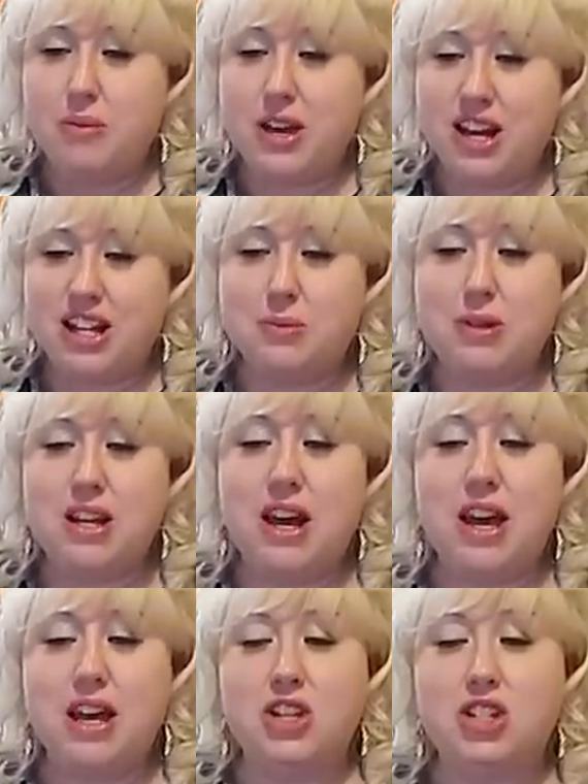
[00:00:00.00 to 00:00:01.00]
my husband and
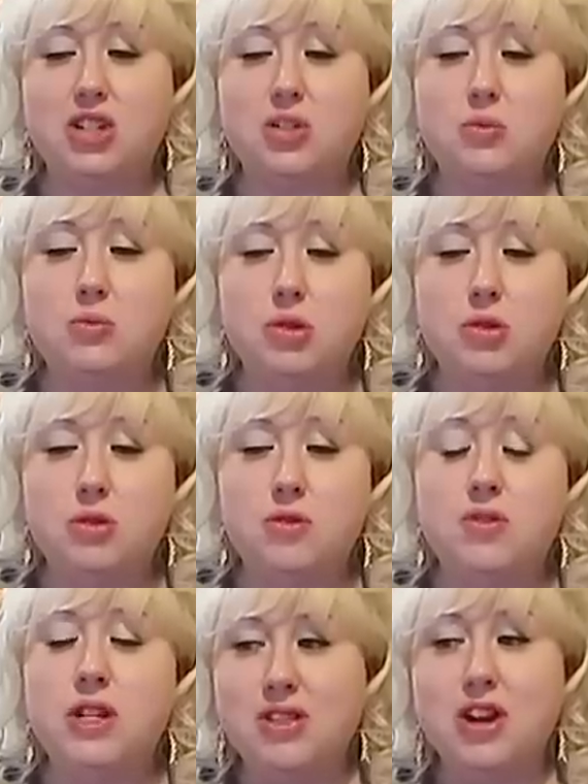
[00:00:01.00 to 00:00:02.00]
I had just
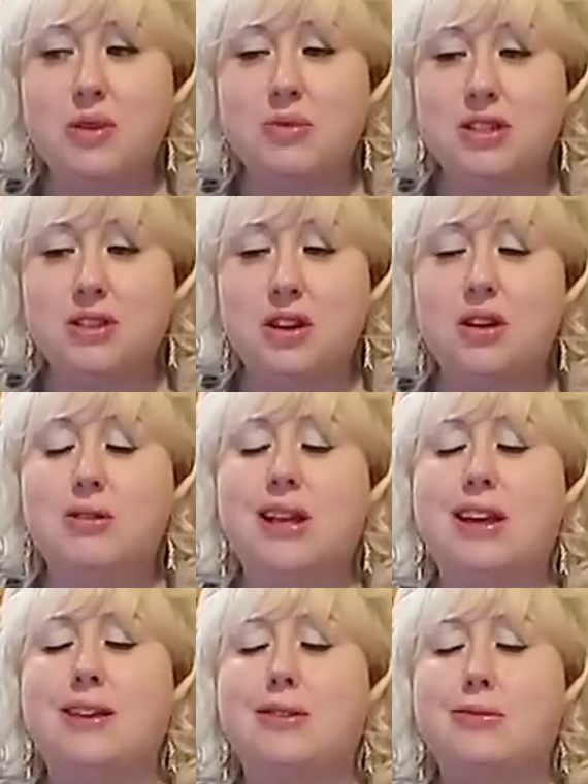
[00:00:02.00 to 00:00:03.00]
moved. There was no,
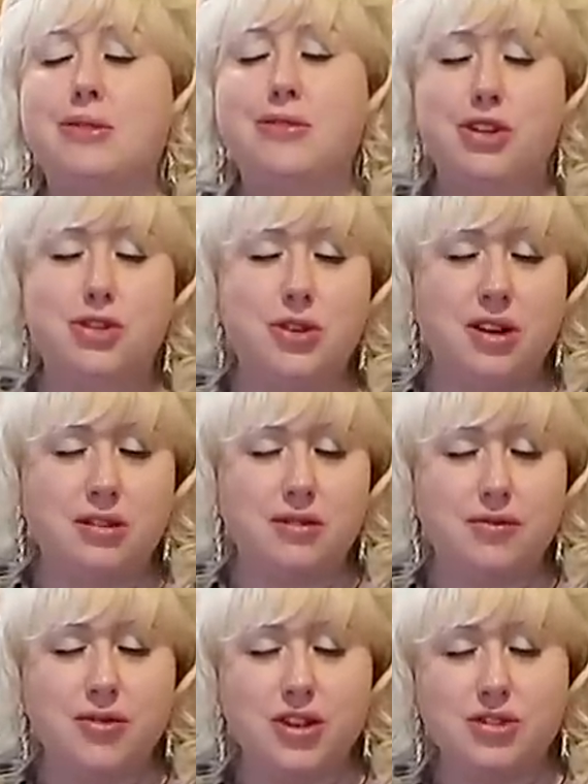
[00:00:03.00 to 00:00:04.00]
like, refrigerator
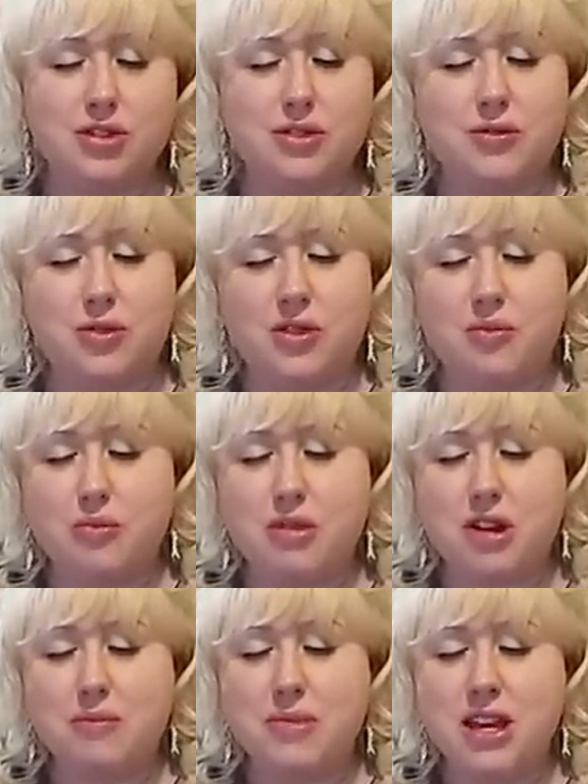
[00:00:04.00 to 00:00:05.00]
and freezer full of
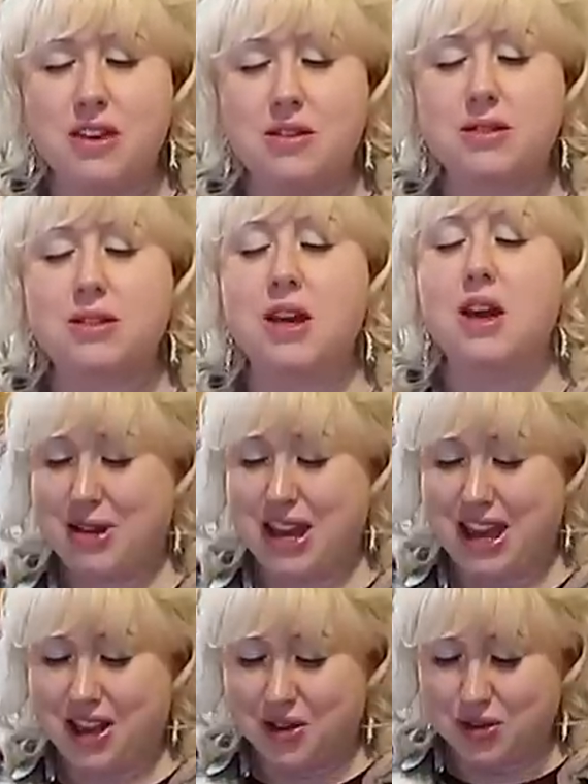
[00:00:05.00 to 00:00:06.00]
prep meals. My
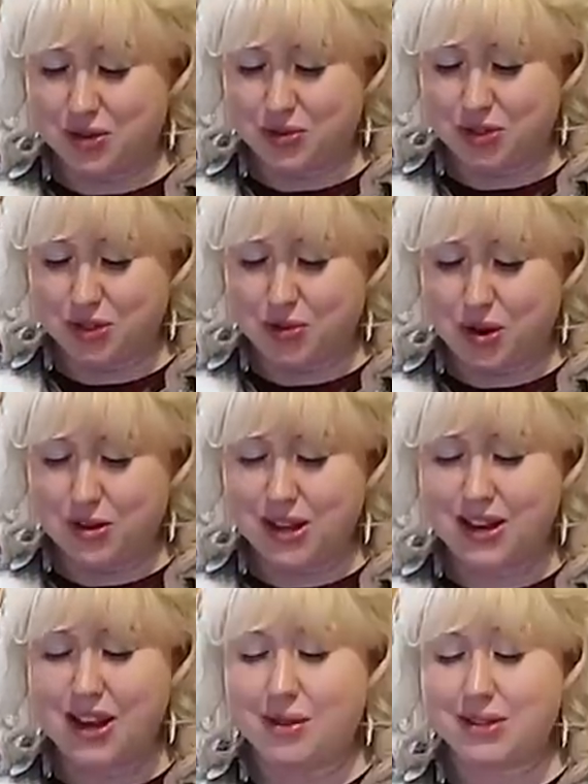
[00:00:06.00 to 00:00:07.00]
ankles were
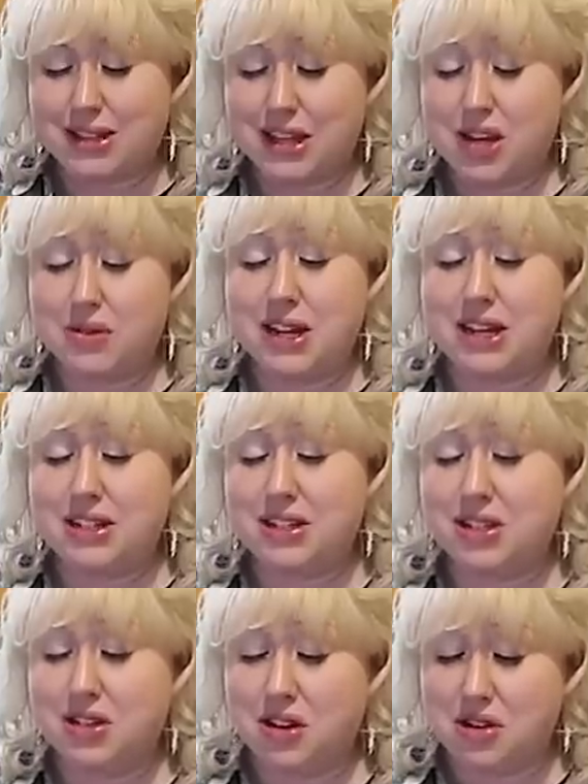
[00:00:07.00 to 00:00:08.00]
swollen. I was getting ready
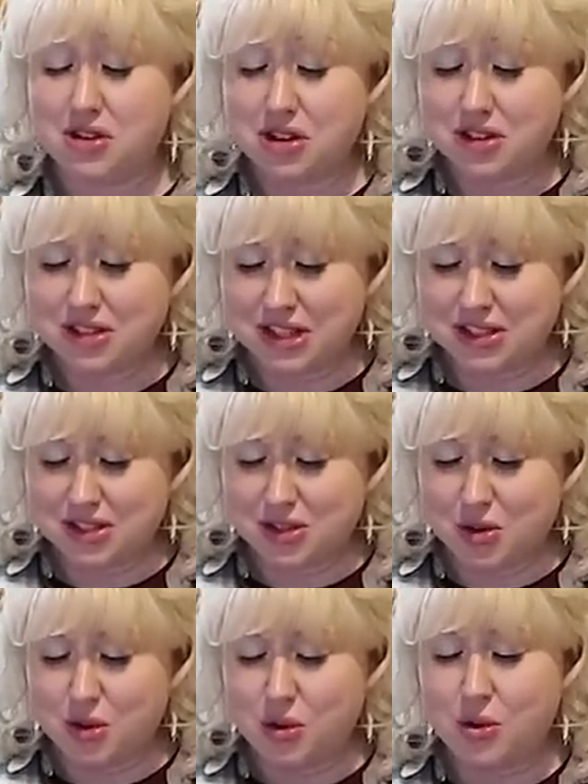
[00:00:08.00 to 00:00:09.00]
to start nursing
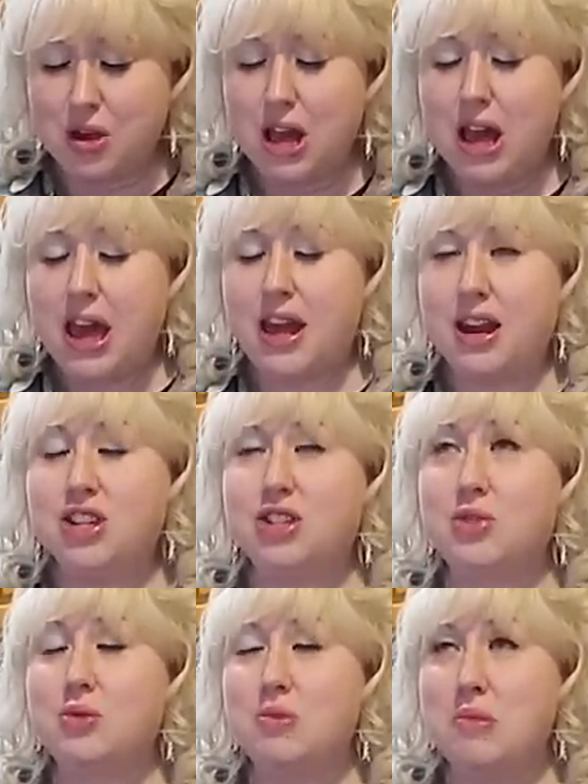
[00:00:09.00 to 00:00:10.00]
school, and I
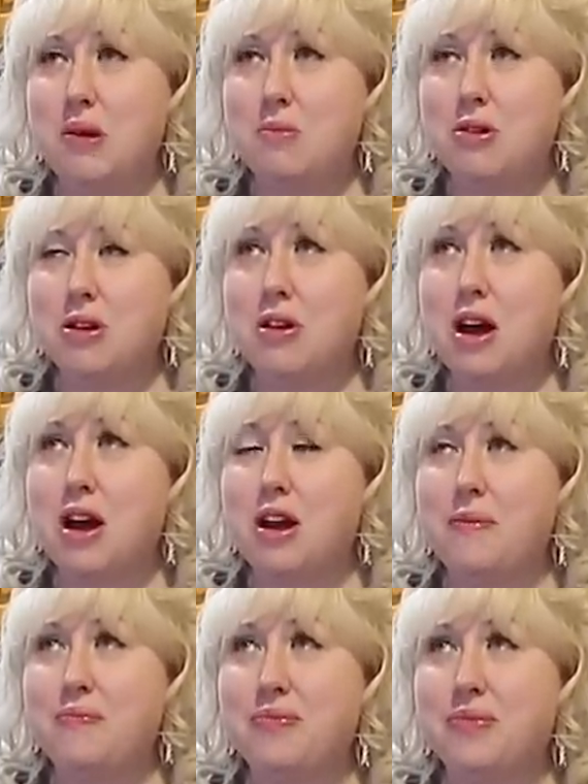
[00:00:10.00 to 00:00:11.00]
just remember,
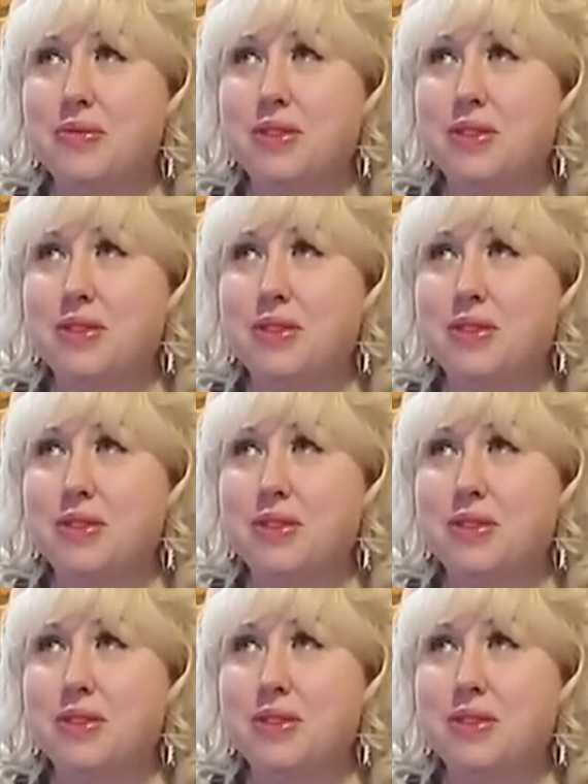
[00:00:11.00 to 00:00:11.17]
um,